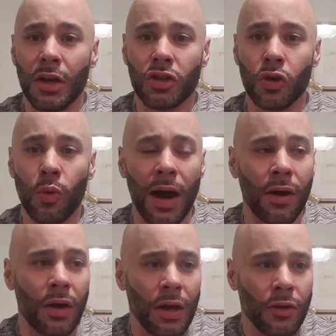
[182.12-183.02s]
So
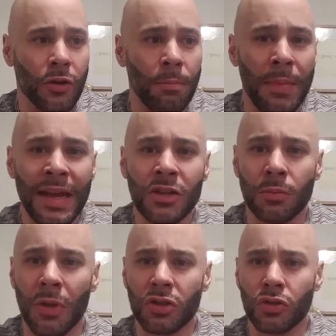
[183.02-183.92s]
while your major
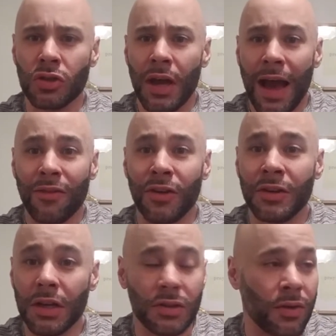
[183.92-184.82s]
muscles have
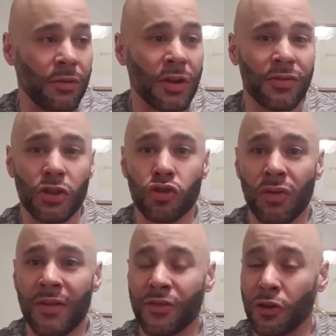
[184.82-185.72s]
enough
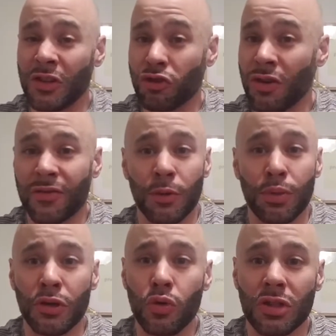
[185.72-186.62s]
strength to
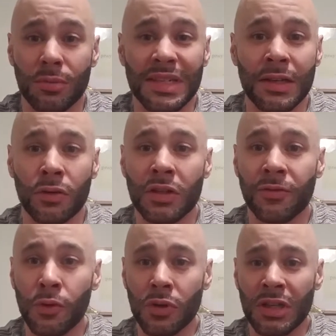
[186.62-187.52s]
produce some serious
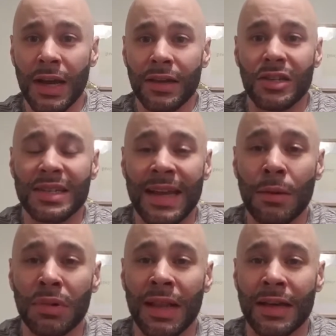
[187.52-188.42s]
force, your
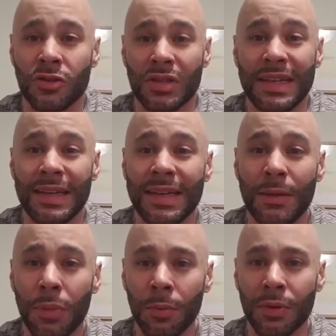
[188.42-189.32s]
stabilizers can't
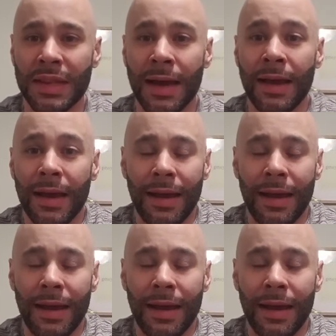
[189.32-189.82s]
keep up with that.